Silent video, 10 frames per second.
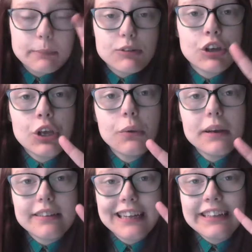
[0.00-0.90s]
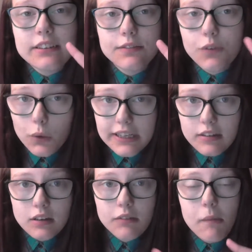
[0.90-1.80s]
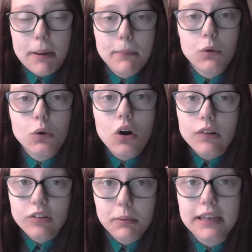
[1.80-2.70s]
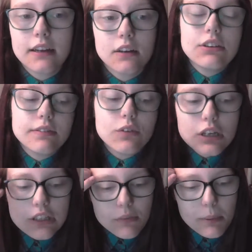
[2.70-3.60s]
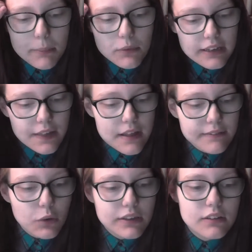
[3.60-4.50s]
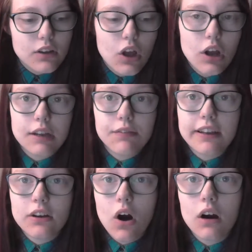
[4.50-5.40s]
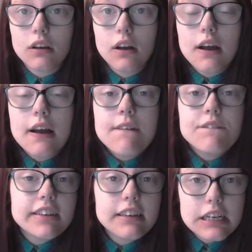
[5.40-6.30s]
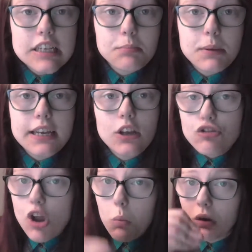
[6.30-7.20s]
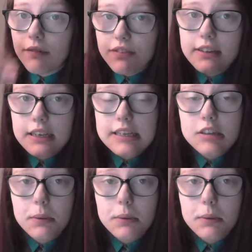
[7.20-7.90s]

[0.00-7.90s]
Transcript: Number two is that it's a voice for people who can't speak. It's a voice for people to get their voices heard if they can't physically speak, don't want to physically